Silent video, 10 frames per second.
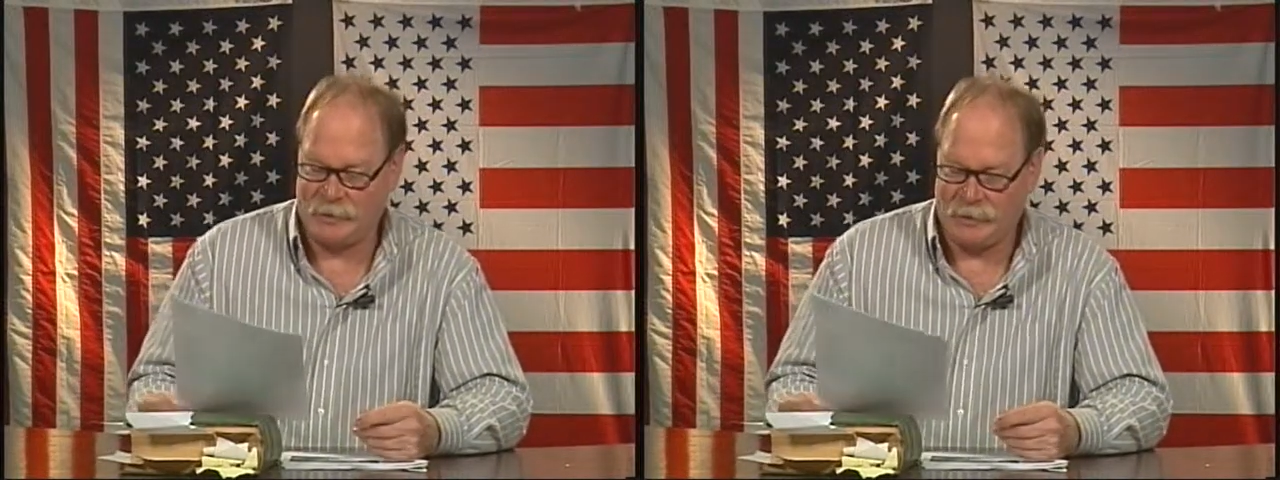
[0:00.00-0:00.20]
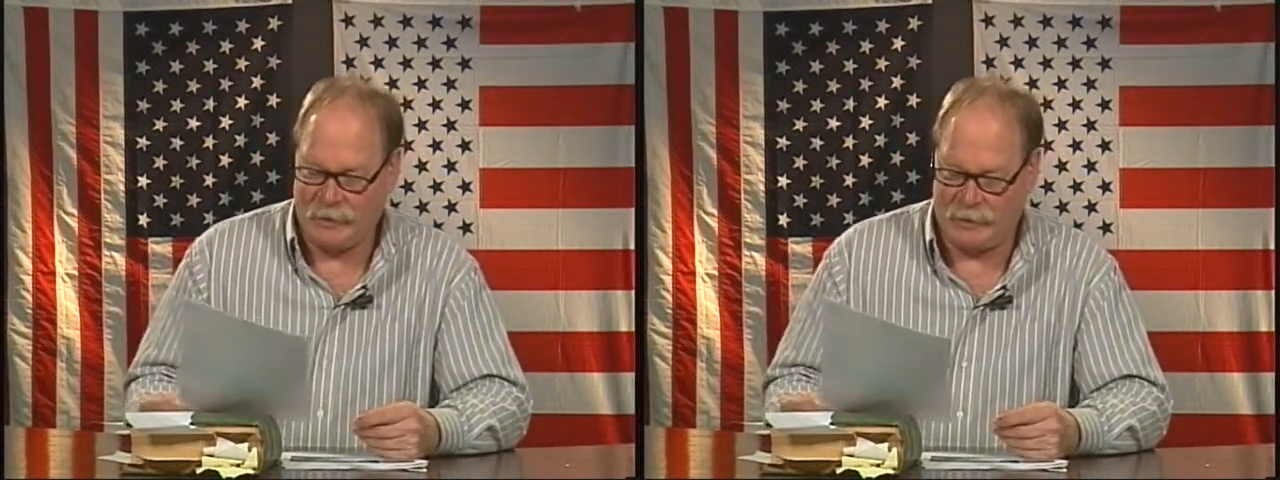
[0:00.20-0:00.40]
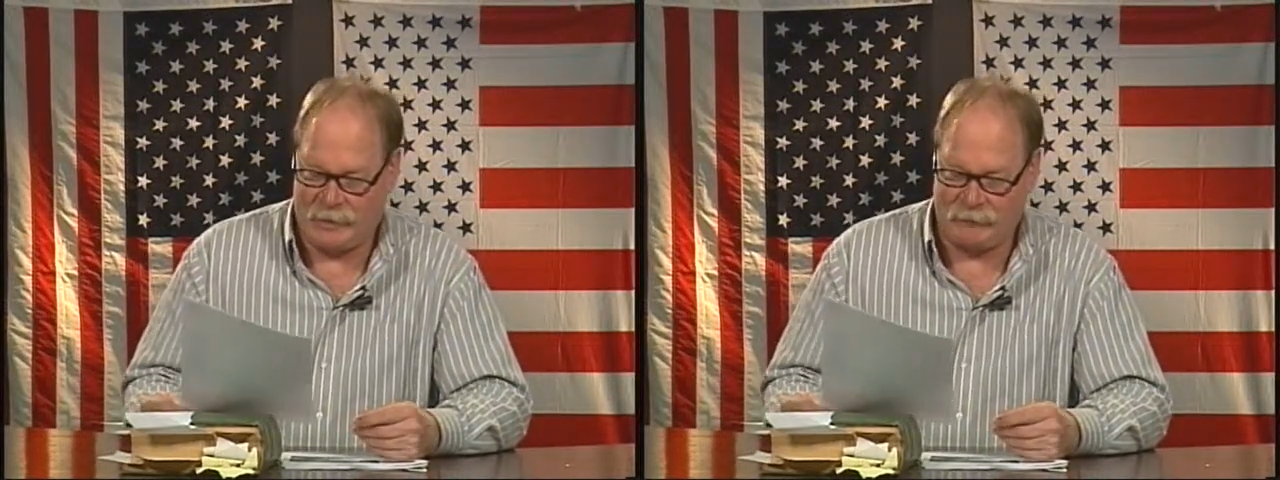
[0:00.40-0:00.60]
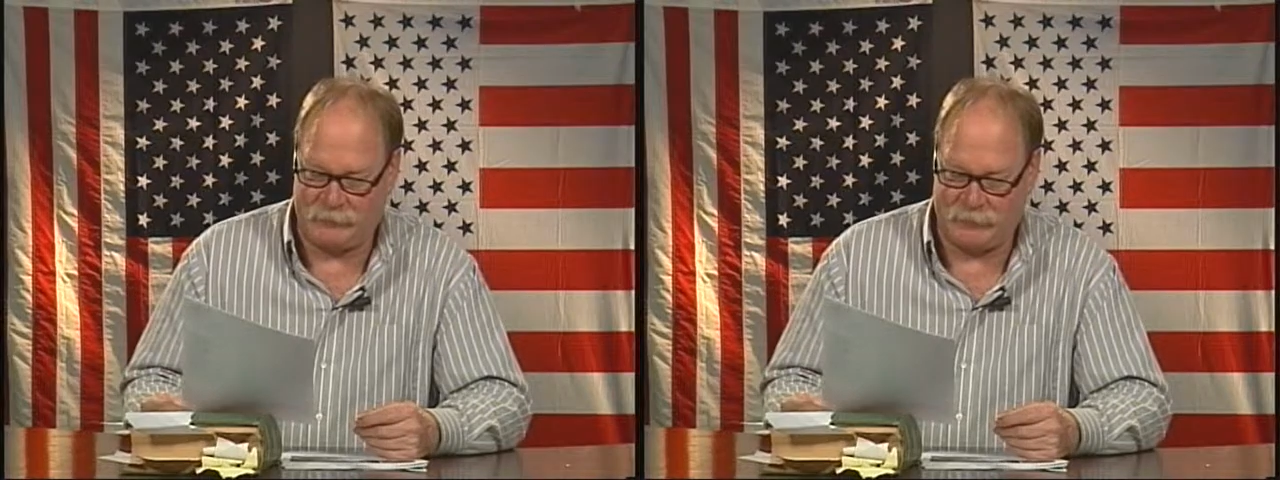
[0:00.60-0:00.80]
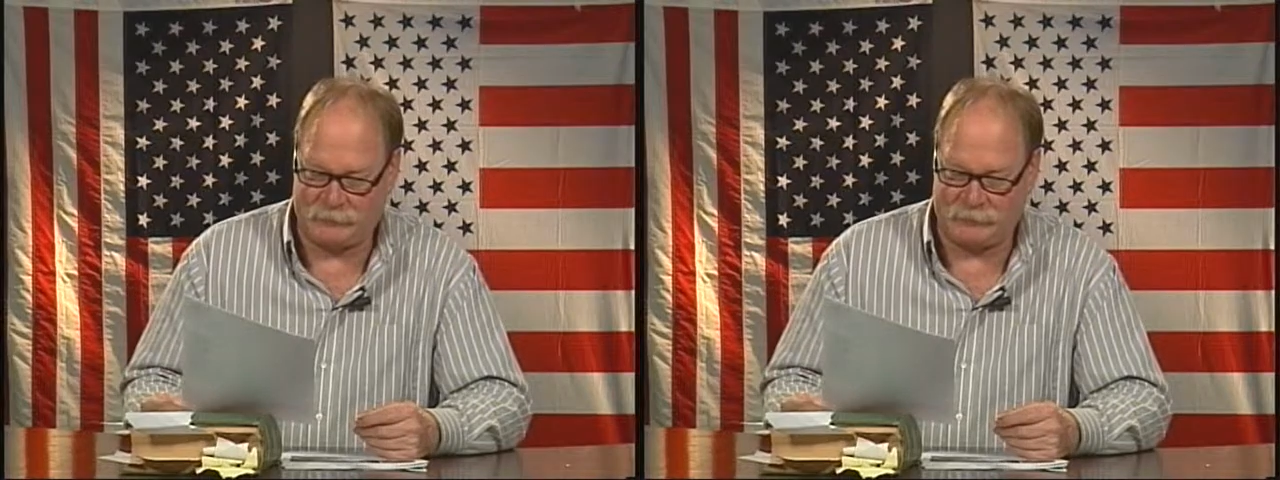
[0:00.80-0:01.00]
And
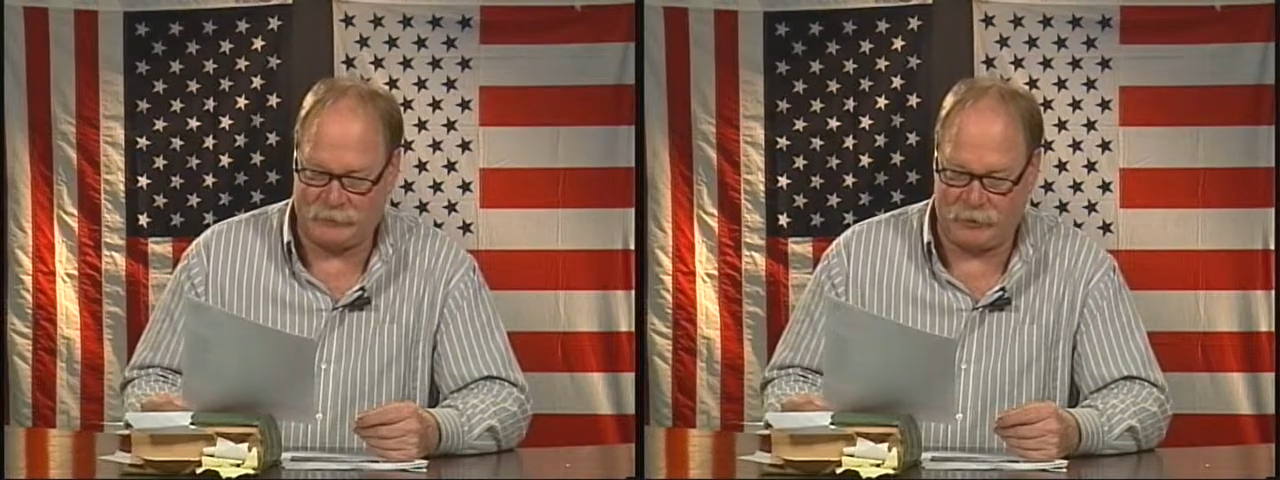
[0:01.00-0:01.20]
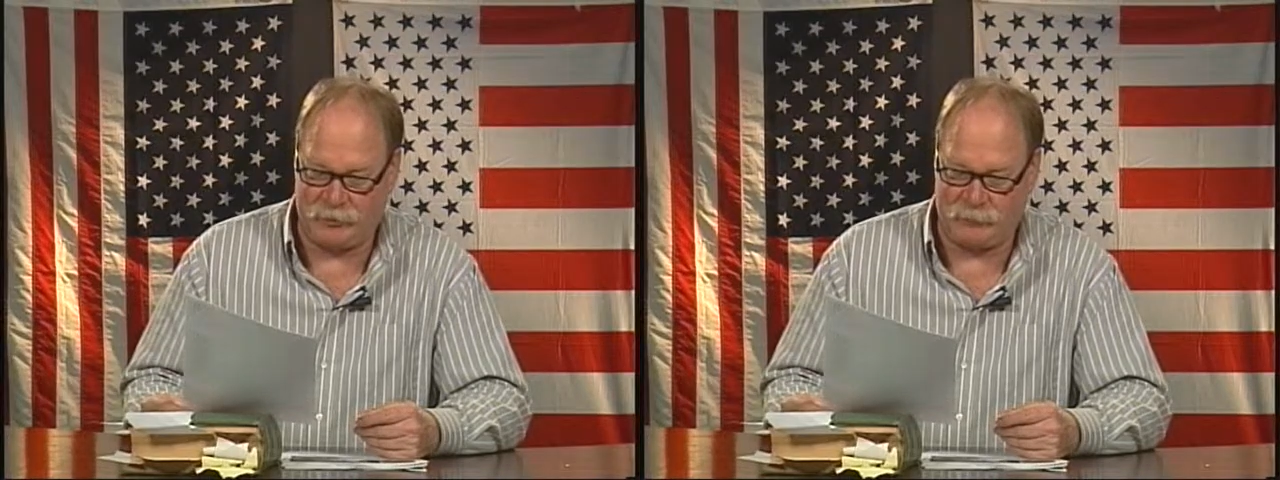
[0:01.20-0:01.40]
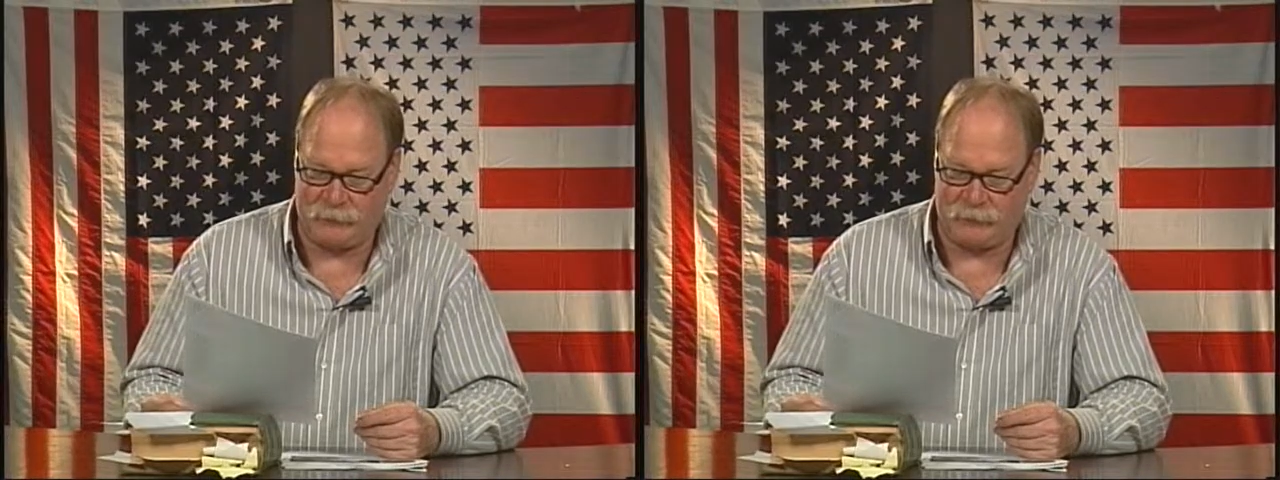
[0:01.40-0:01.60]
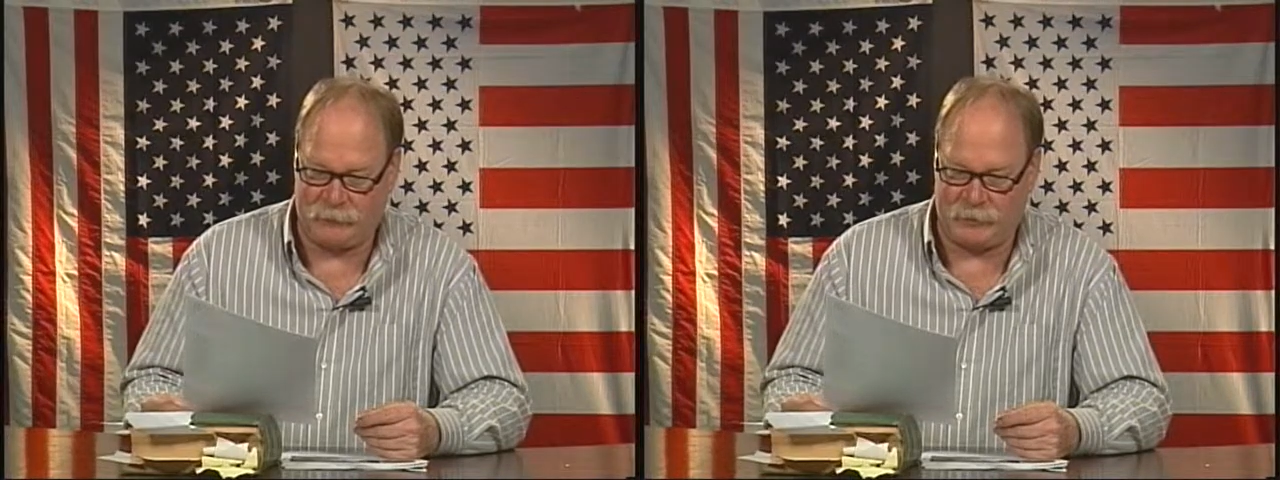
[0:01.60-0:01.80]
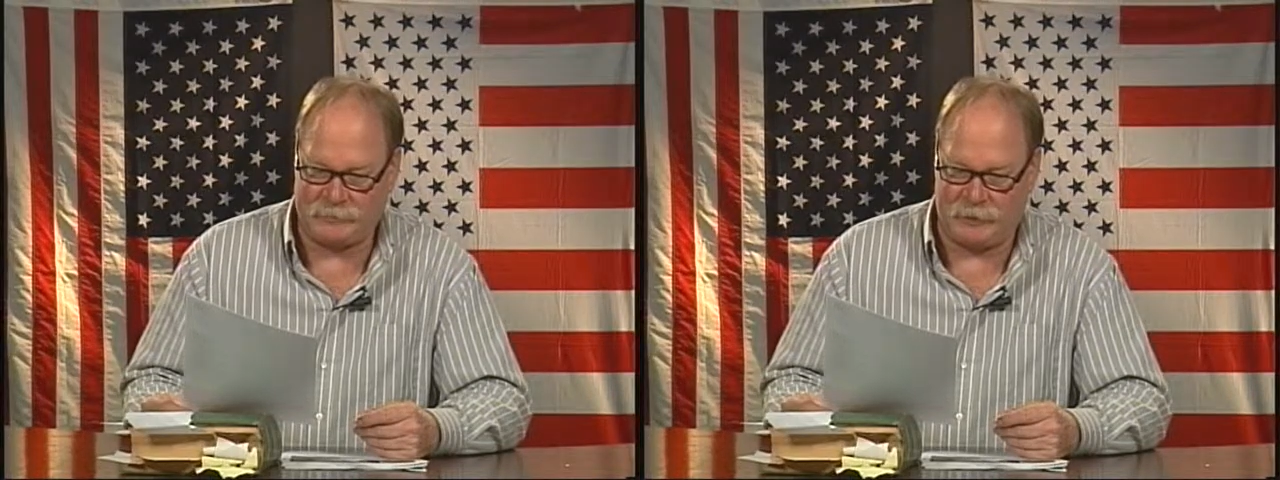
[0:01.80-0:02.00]
I've got to tell you, my
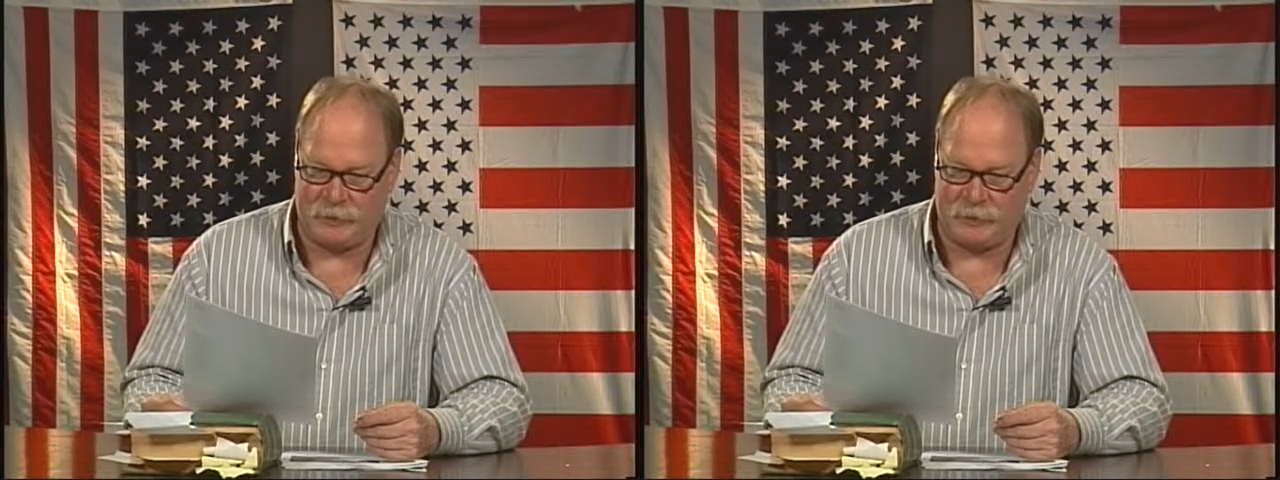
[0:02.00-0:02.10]
friends,